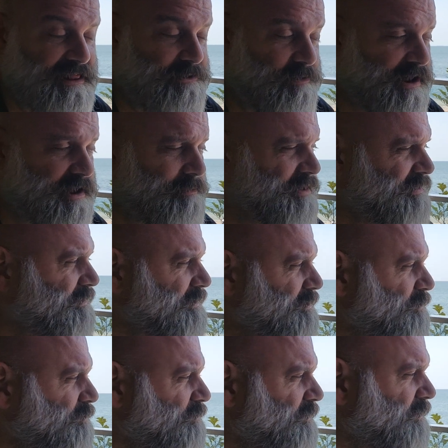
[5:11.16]
recommend that
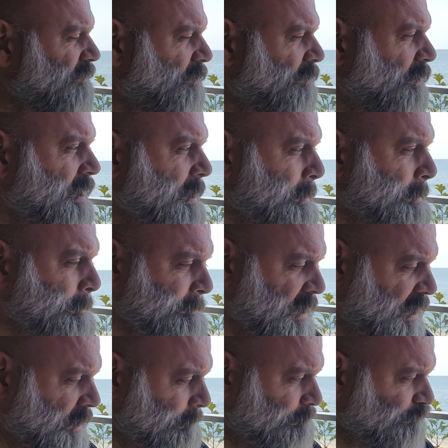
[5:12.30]
you do,
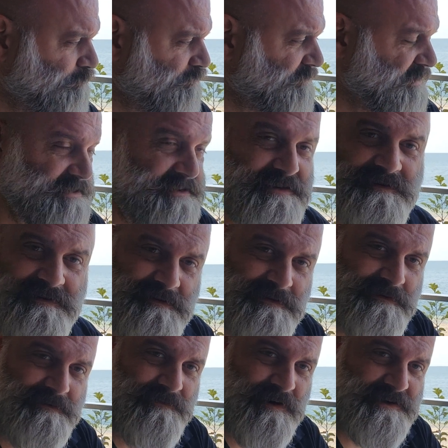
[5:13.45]
this
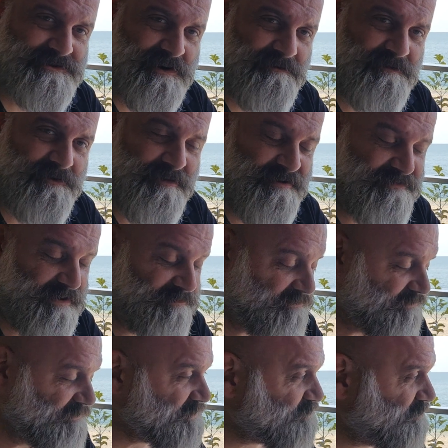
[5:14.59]
restaurant, one of my favorite
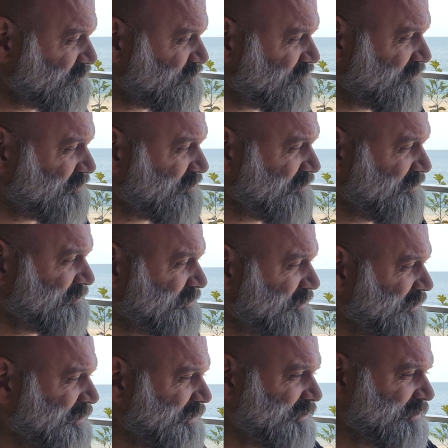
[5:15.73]
fish restaurants in the
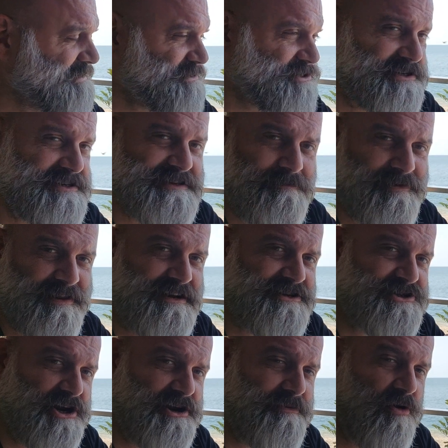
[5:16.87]
city, is just simply
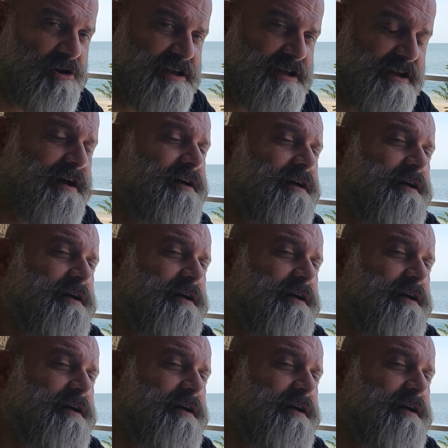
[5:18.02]
Chanamorka,